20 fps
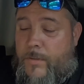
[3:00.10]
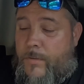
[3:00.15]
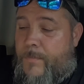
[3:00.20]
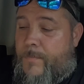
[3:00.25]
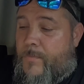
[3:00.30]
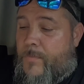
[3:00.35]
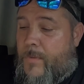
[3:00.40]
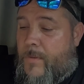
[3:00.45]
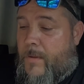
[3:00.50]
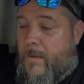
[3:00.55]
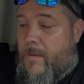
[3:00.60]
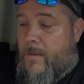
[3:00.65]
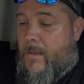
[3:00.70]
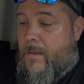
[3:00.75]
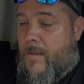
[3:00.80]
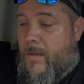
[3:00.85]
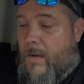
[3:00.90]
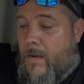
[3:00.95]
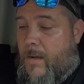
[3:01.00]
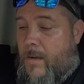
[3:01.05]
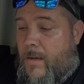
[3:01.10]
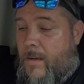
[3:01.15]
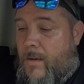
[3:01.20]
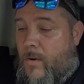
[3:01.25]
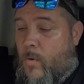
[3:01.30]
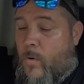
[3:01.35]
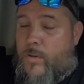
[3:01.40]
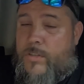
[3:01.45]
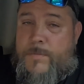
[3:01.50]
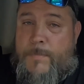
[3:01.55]
you,
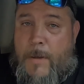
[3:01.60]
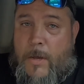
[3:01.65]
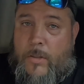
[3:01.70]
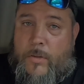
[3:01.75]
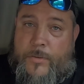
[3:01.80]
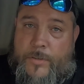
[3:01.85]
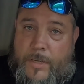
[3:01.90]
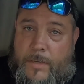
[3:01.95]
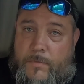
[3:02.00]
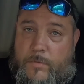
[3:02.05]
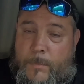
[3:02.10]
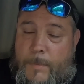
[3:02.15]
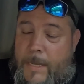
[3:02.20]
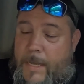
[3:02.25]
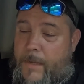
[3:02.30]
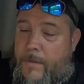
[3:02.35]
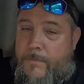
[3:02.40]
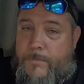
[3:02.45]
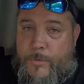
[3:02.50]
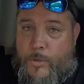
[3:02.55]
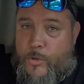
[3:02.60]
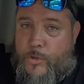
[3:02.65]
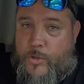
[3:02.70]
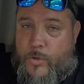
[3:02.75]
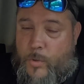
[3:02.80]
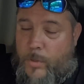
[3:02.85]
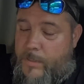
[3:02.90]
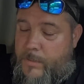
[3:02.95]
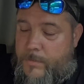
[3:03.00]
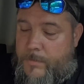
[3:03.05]
or a smaller duffel bag, your
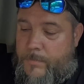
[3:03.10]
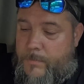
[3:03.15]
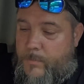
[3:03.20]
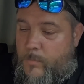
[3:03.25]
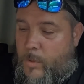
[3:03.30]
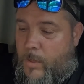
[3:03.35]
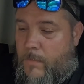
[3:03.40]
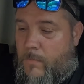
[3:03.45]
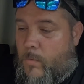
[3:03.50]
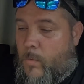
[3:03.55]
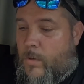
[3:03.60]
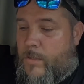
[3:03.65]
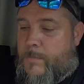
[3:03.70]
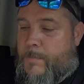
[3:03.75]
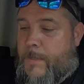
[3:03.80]
choice, whatever works